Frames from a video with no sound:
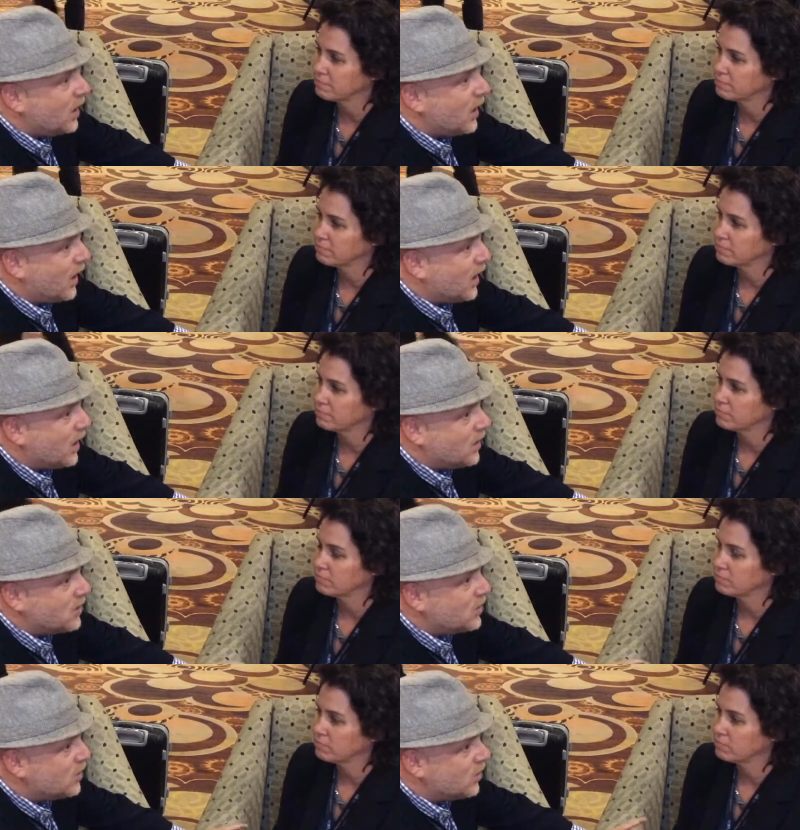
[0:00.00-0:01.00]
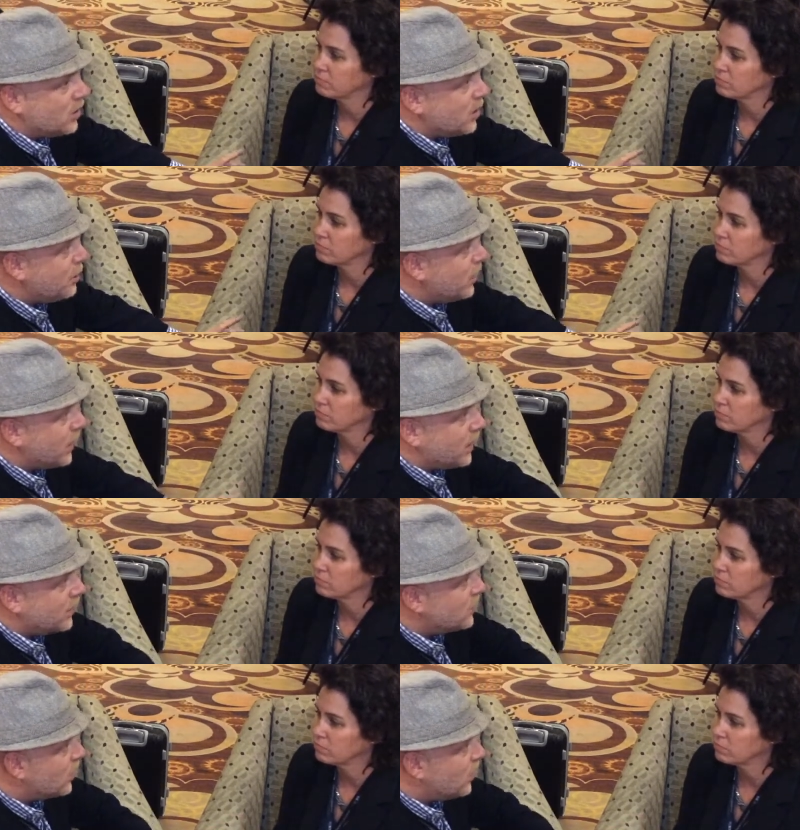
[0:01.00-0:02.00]
Speaker 1: and your
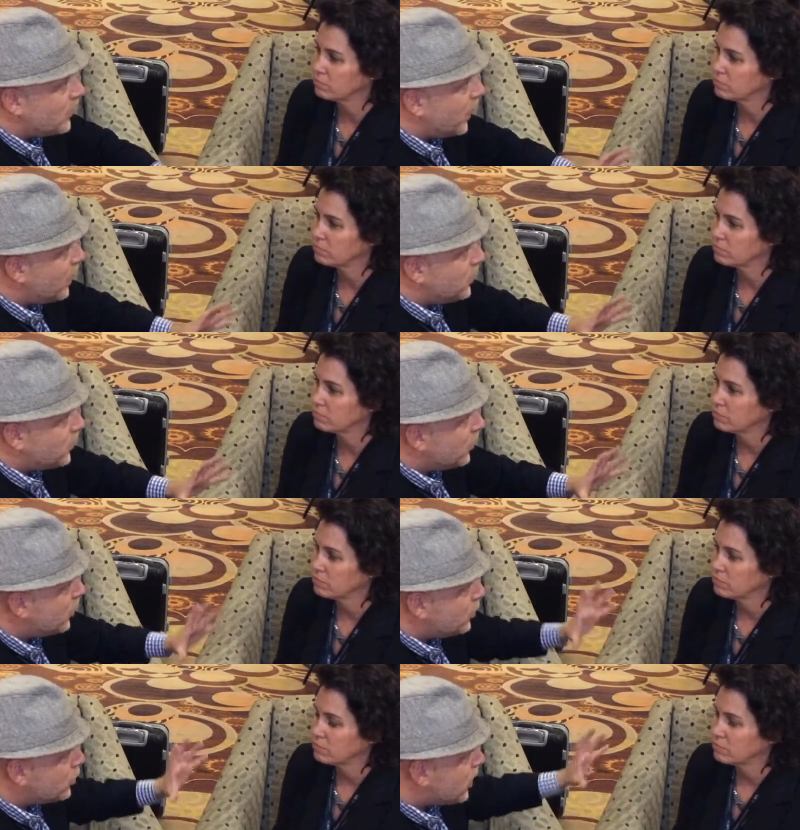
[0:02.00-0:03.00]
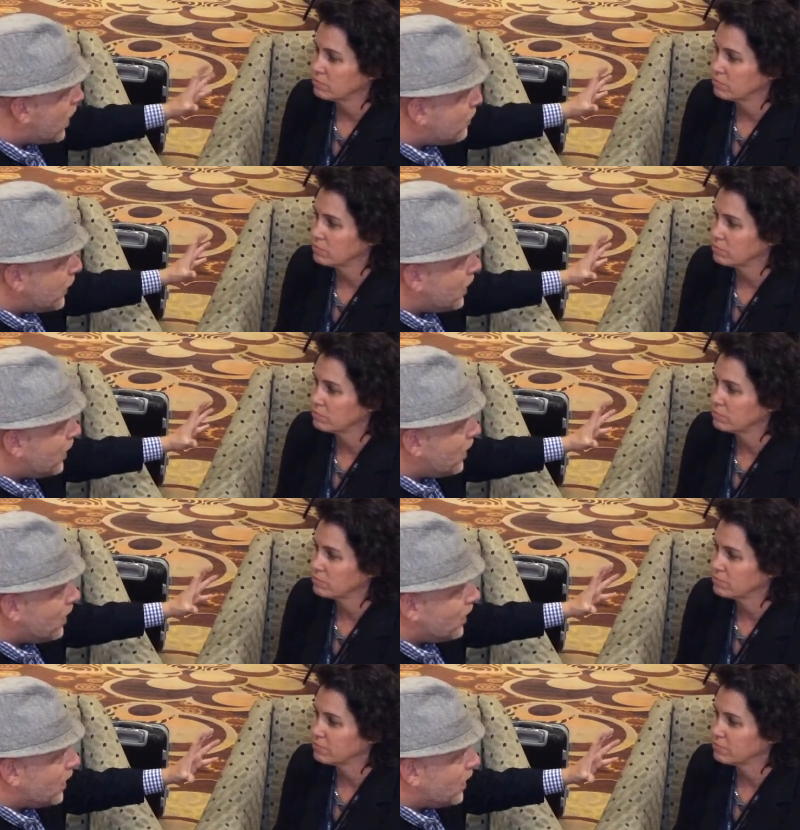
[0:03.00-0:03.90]
plans all day is to go shopping